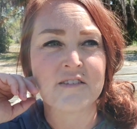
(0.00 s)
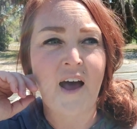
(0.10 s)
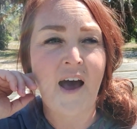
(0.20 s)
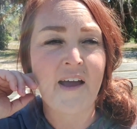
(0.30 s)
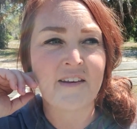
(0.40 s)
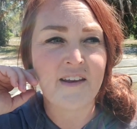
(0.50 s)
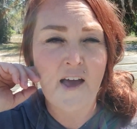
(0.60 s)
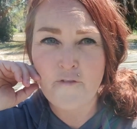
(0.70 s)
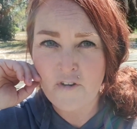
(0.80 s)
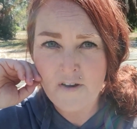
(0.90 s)
I
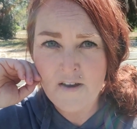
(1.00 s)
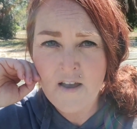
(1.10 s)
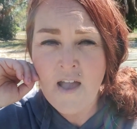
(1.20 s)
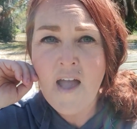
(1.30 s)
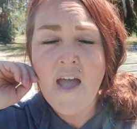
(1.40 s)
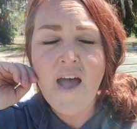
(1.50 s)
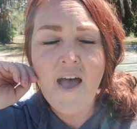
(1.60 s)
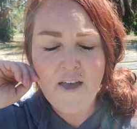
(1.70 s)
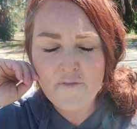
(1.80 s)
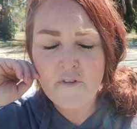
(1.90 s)
never,
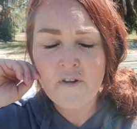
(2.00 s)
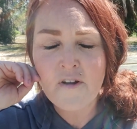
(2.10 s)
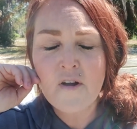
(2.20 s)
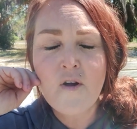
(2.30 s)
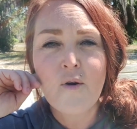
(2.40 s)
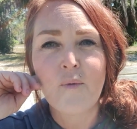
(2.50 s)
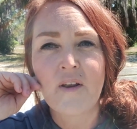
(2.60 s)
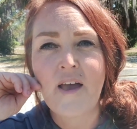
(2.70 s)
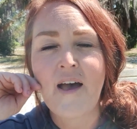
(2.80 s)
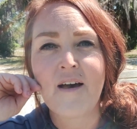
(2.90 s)
ever want
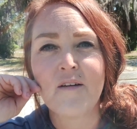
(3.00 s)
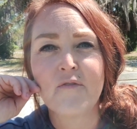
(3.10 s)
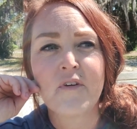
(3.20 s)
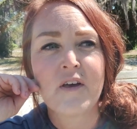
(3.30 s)
to have